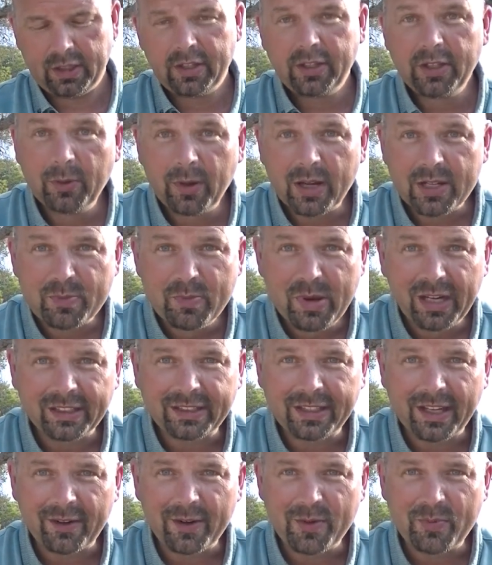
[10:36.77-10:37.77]
U S
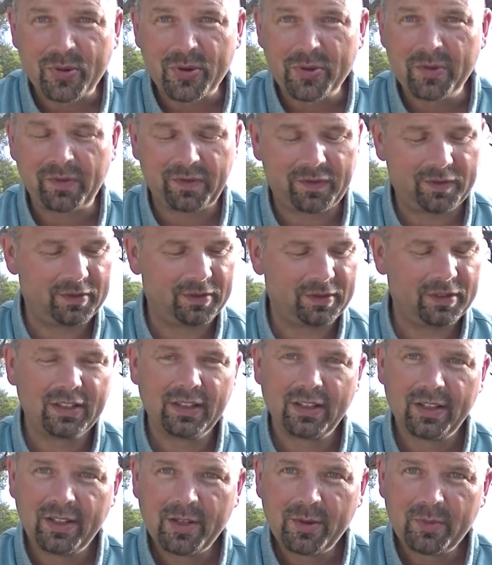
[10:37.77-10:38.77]
military
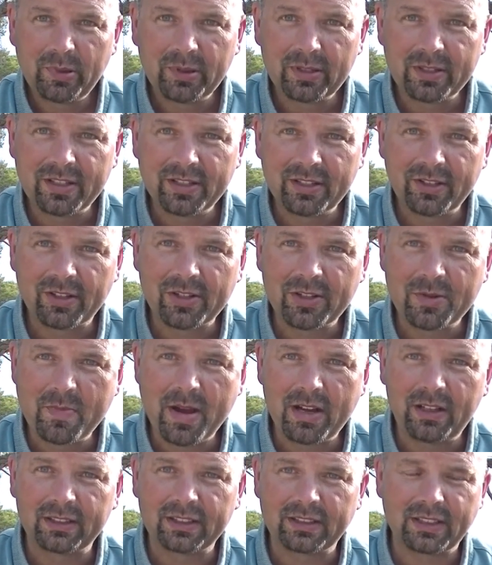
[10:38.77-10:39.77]
proof, pulse induction
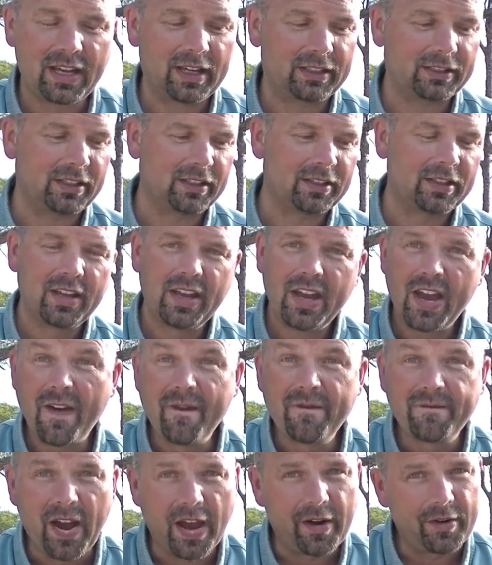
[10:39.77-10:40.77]
metal detector.
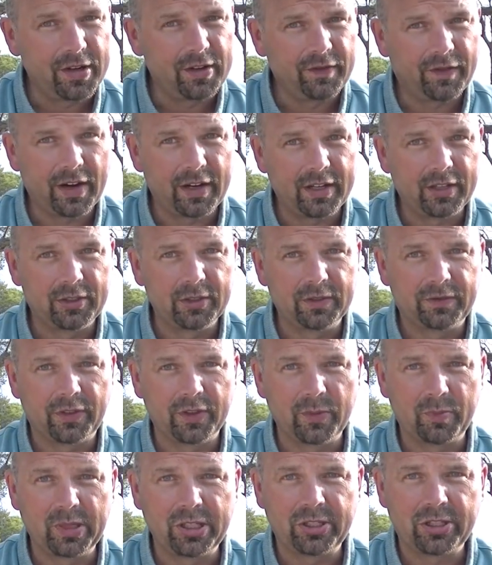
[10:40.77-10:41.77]
Very, very good for
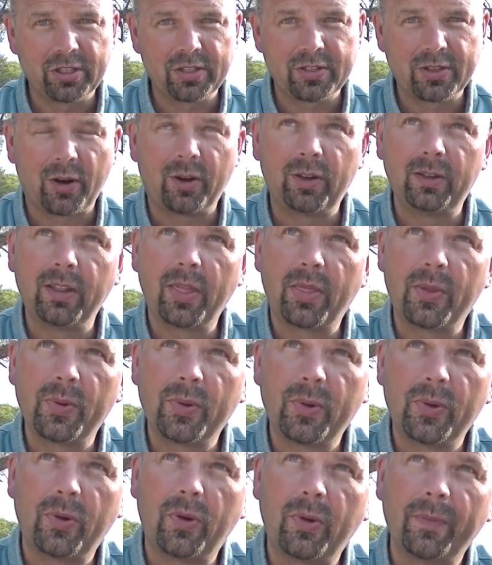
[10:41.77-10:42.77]
the beaches,
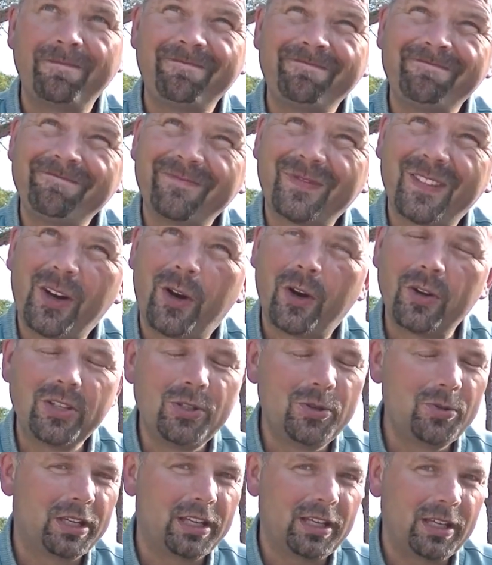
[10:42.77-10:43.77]
although on
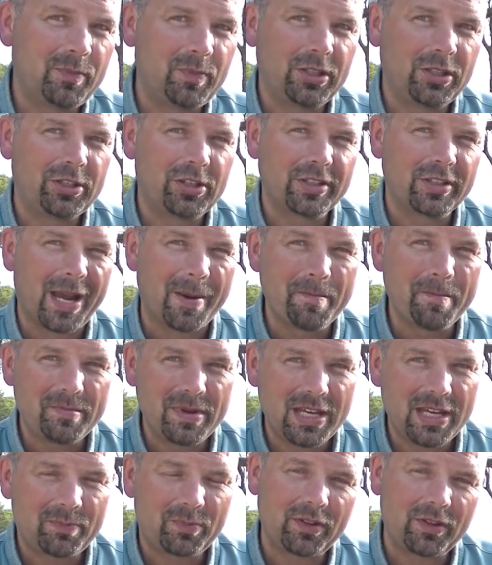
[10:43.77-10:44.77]
U K beaches I
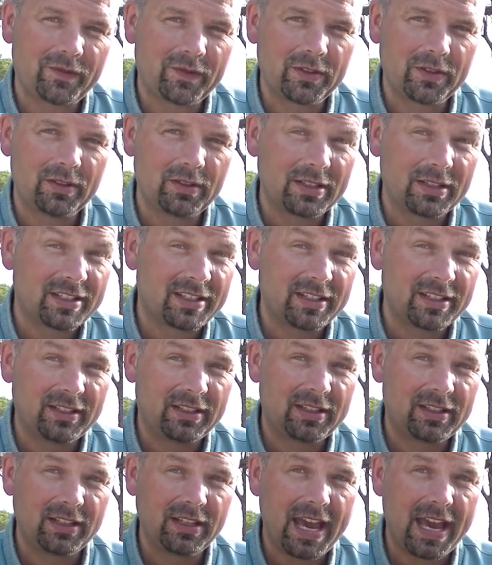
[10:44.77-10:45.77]
may prefer the C
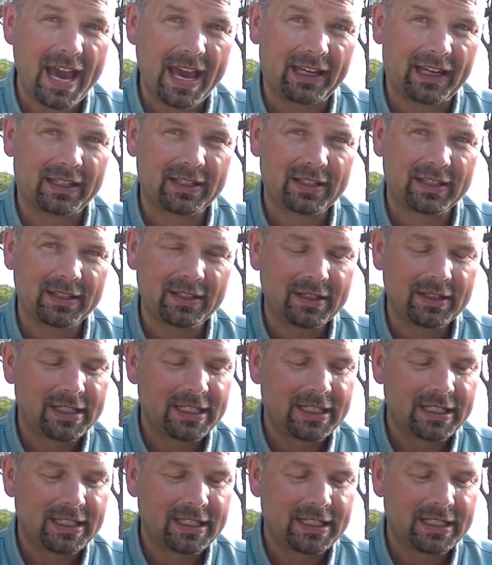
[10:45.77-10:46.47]
T X